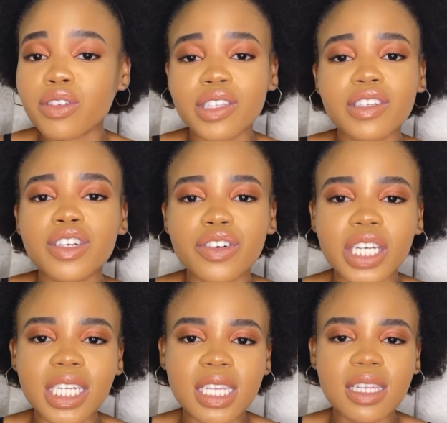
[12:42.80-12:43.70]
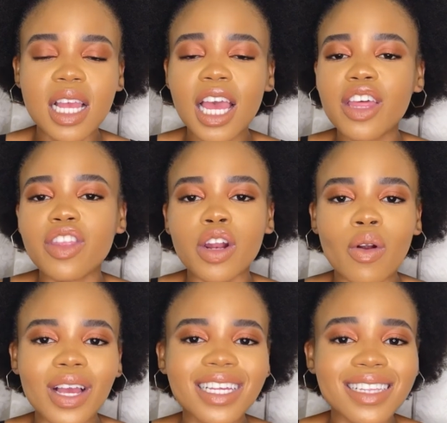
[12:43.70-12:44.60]
ingredients that
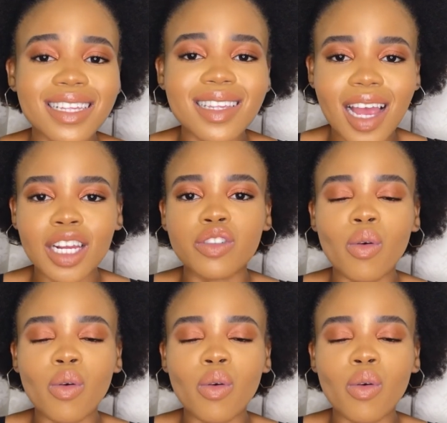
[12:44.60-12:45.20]
are inside